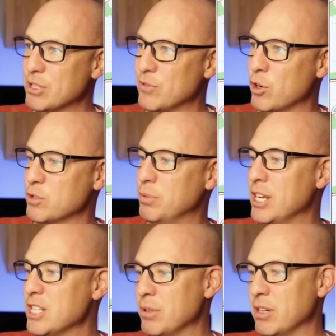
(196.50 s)
far as
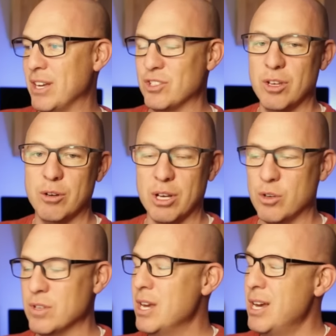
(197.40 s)
placement of that snow
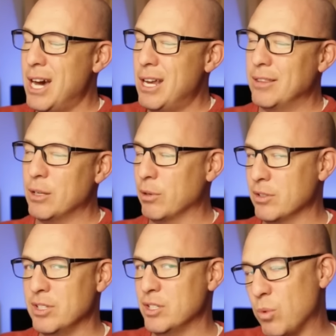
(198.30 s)
goes. I don't think we're going
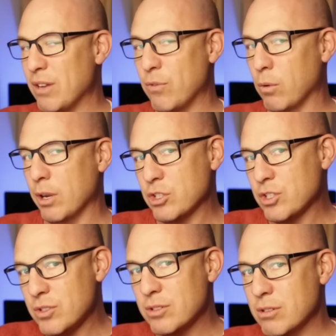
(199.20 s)
to see 24
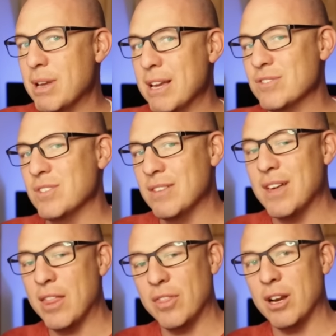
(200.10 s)
inches. You may have seen
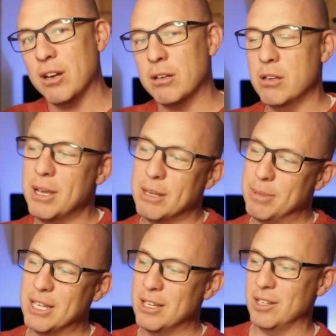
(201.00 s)
that there. You may
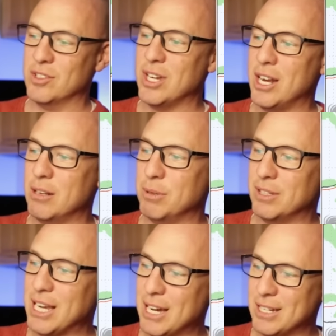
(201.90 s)
be getting excited, but
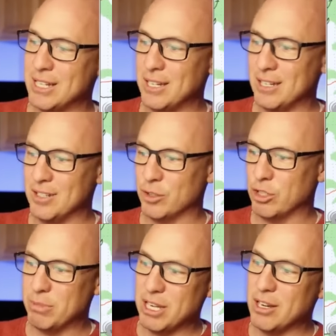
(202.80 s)
the idea is there
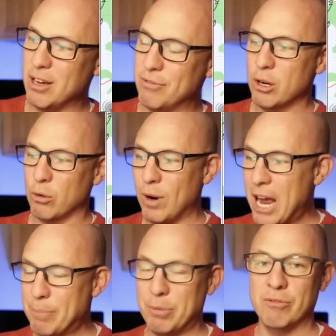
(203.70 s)
could be enough
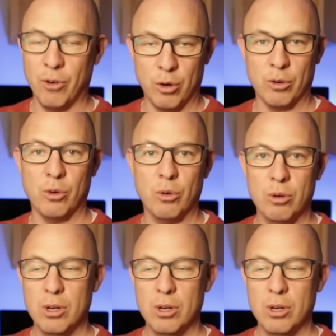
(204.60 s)
rapid vertical